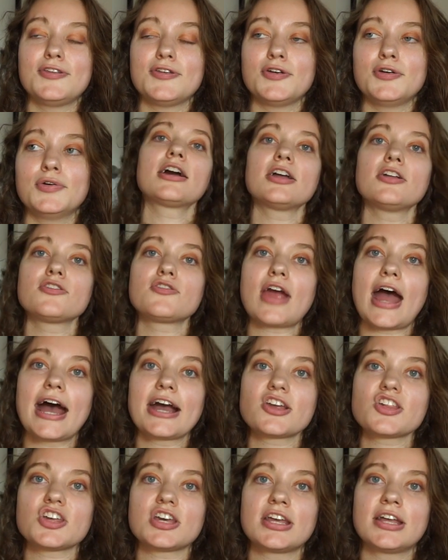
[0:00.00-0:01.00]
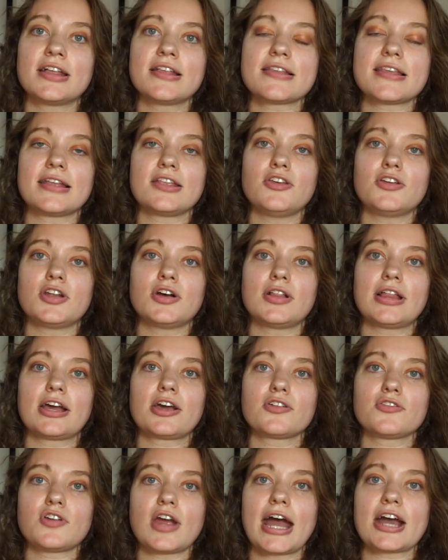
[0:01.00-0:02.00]
to contractions, and you know, like
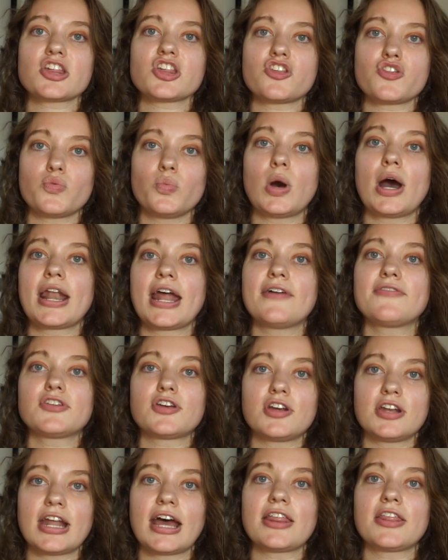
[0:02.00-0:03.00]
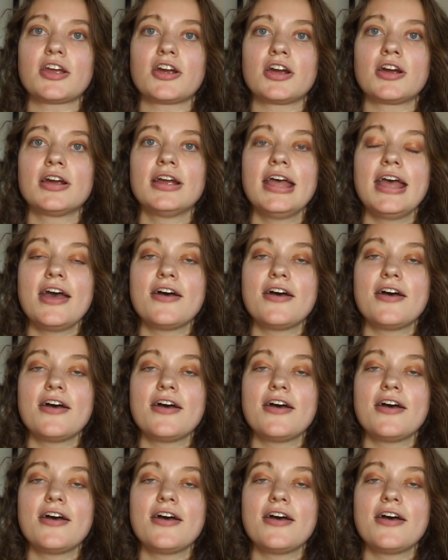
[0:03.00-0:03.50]
contractions one after another,